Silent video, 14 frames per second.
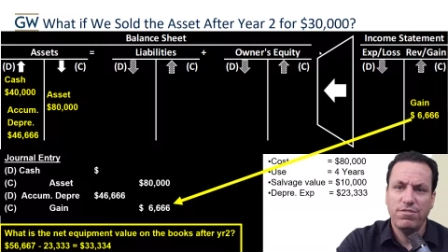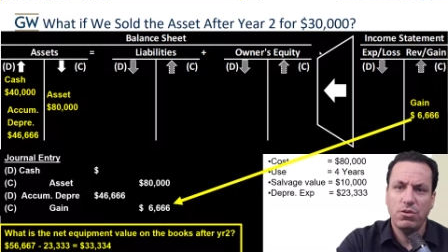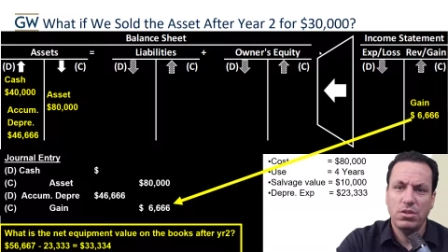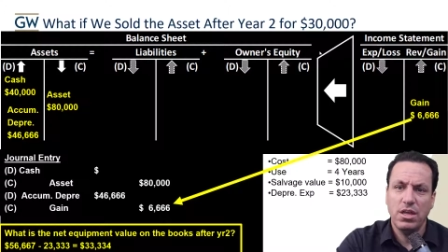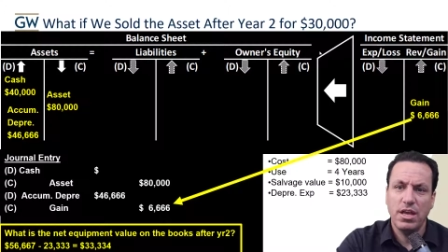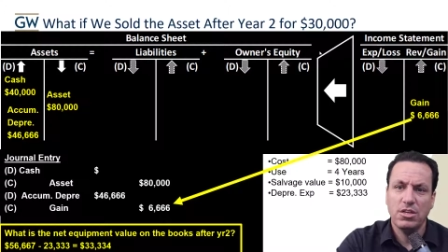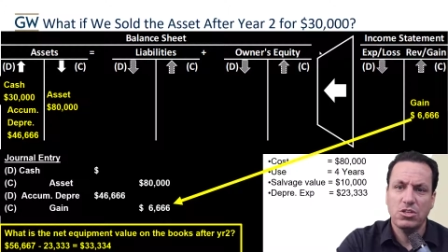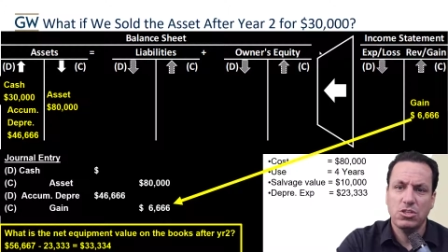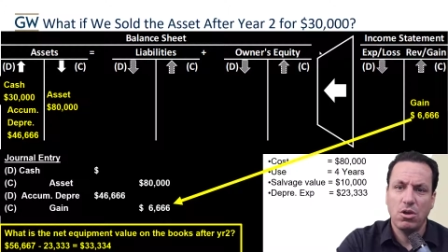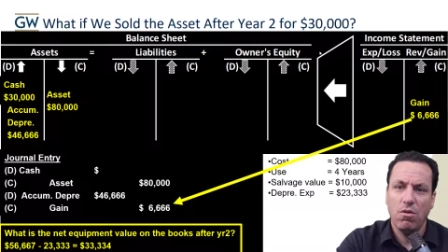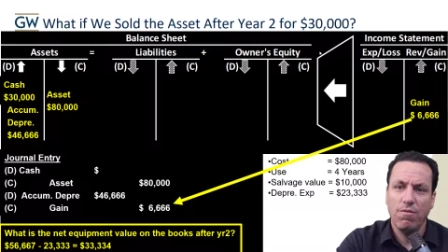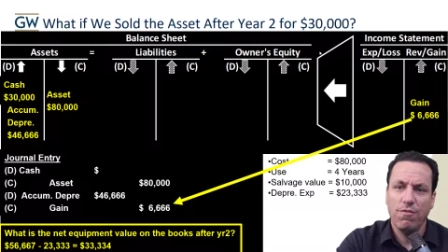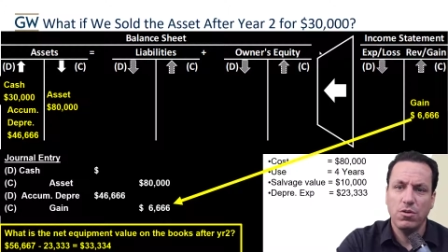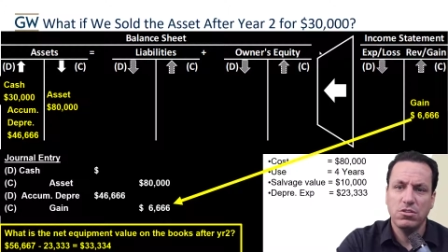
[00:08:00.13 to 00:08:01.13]
a few things.
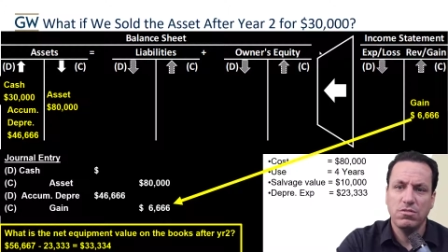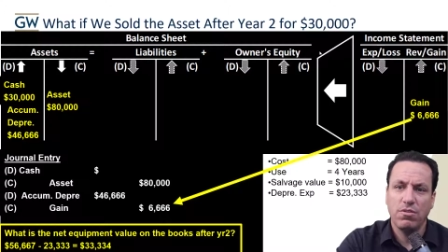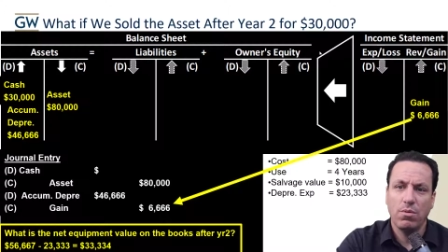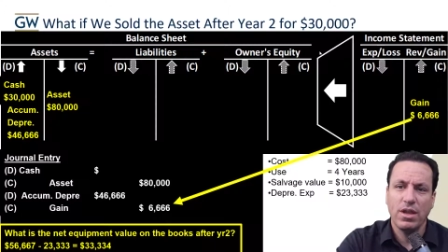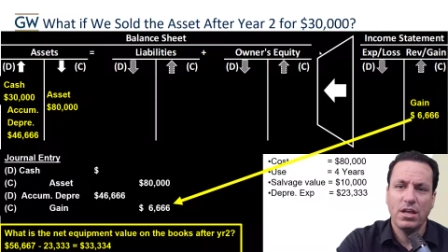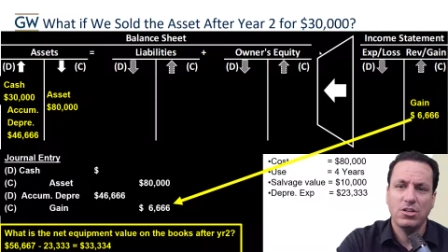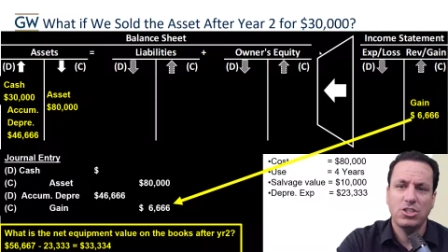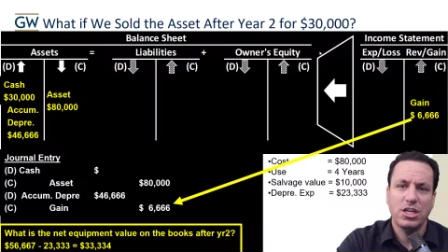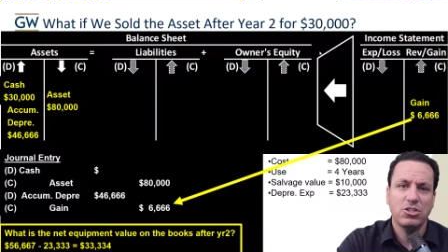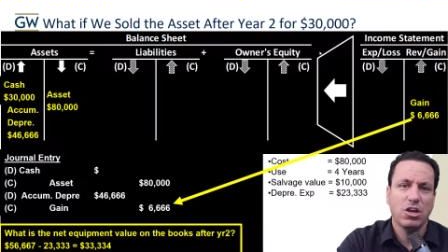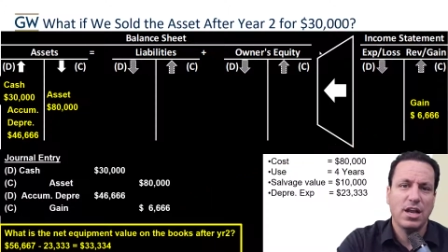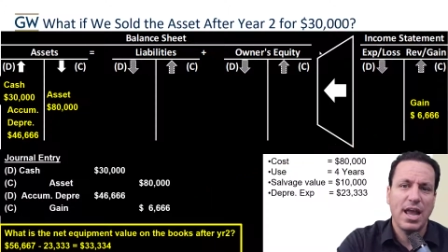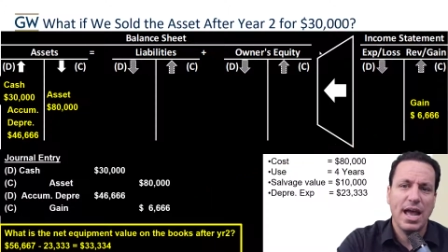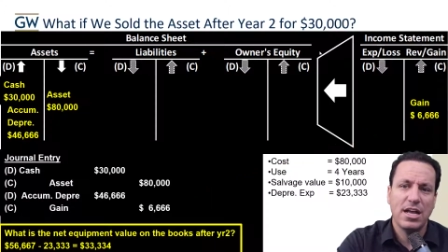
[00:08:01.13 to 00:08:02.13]
So first of all, we got to change
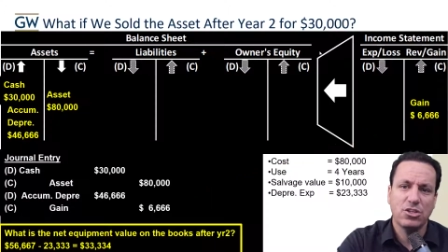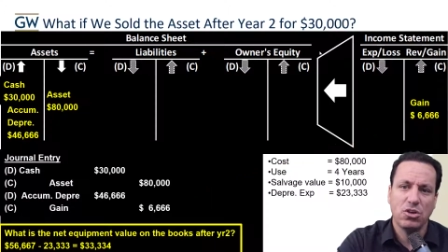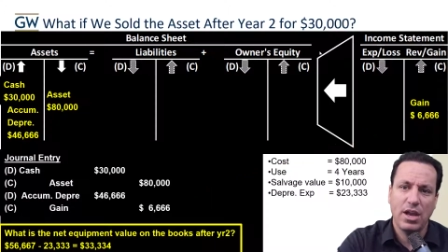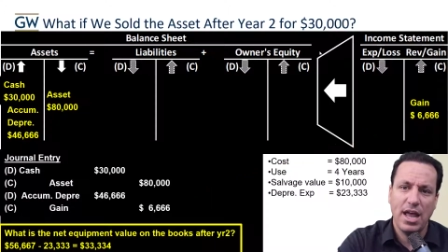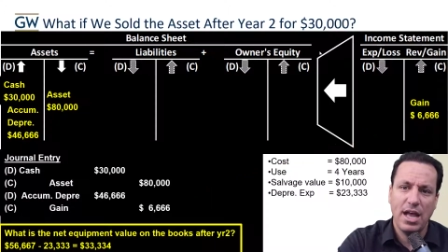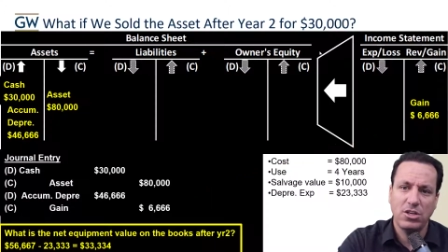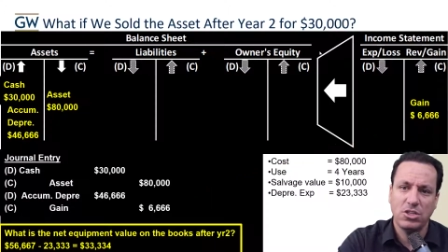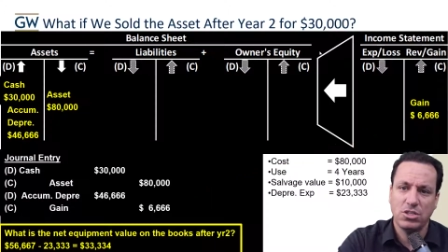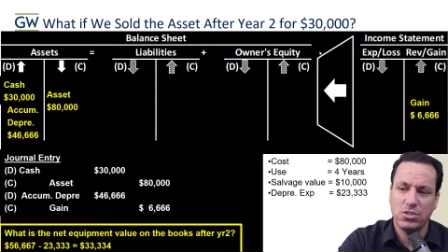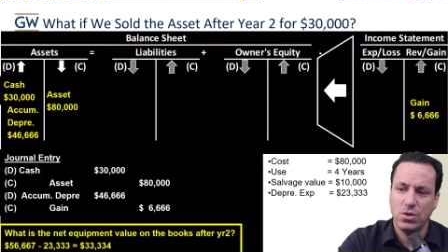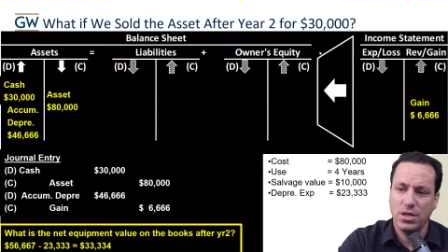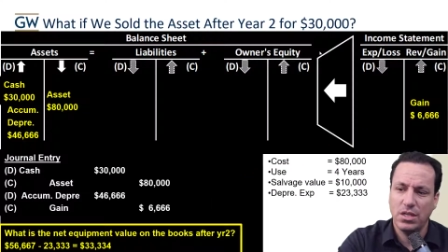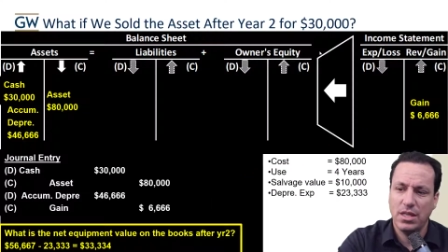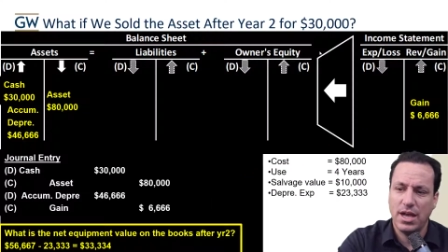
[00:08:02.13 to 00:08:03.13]
our cash. Our cash is
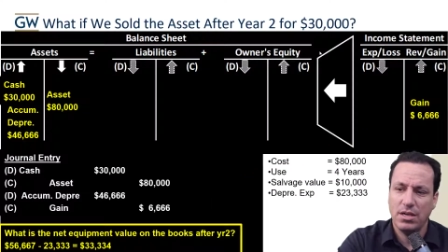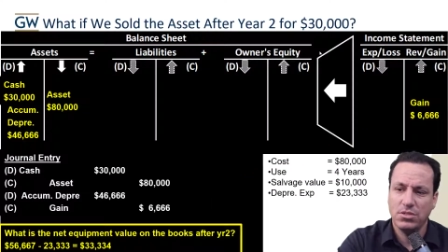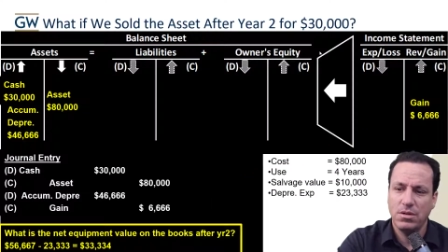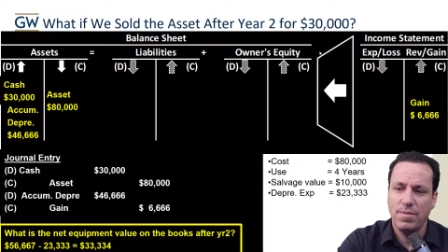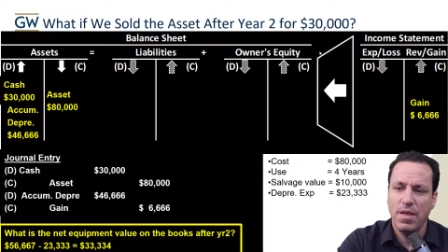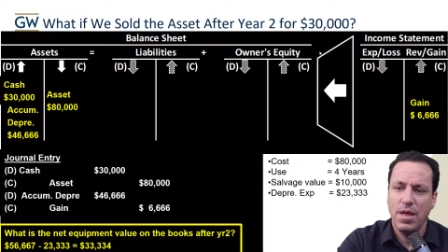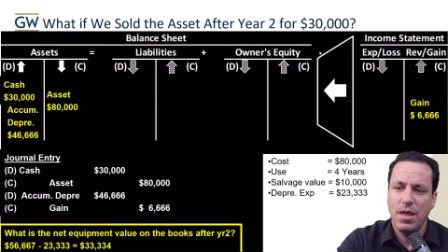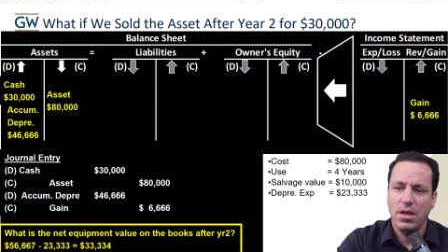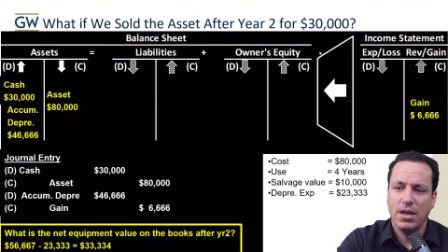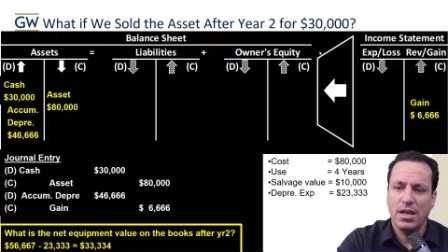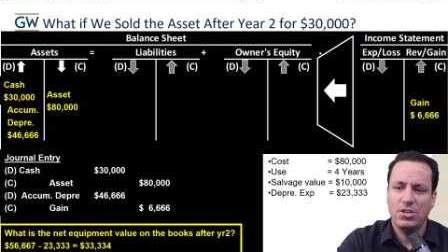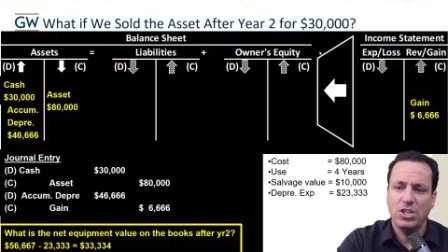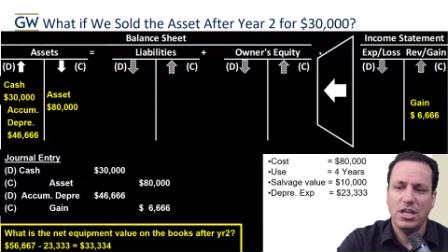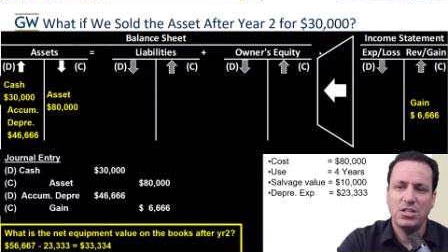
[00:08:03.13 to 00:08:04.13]
30,000.
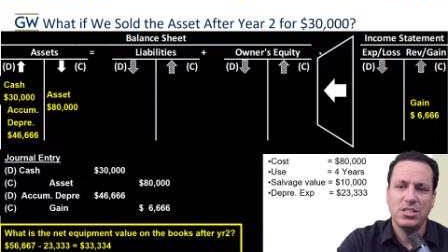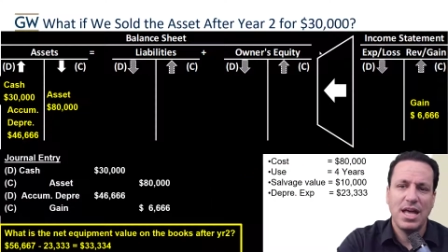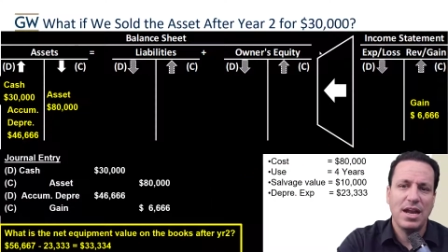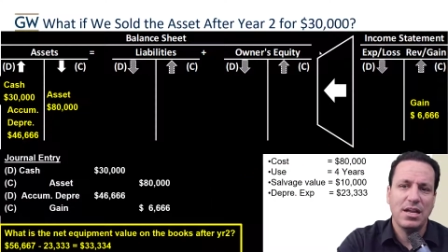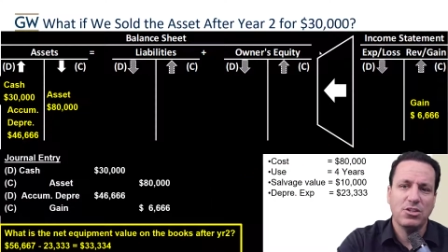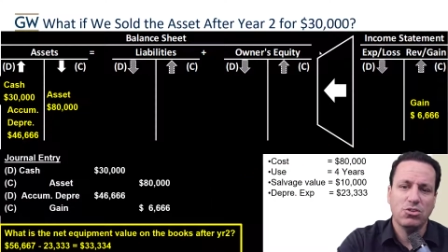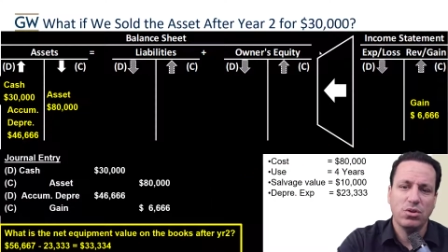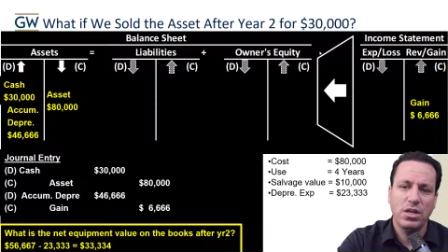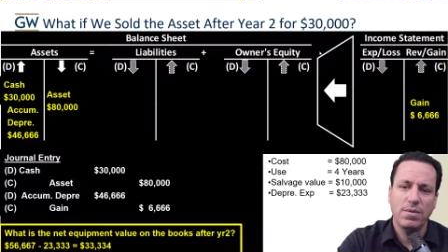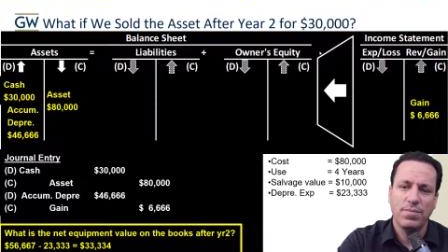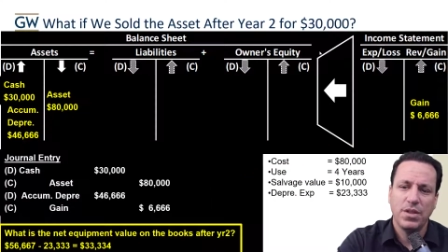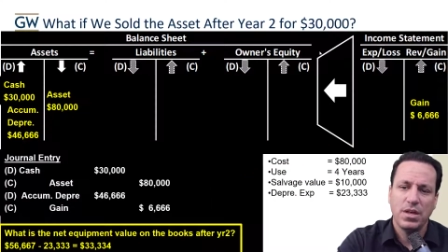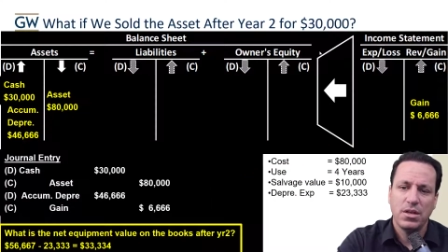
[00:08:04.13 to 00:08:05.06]
Got to change that entry.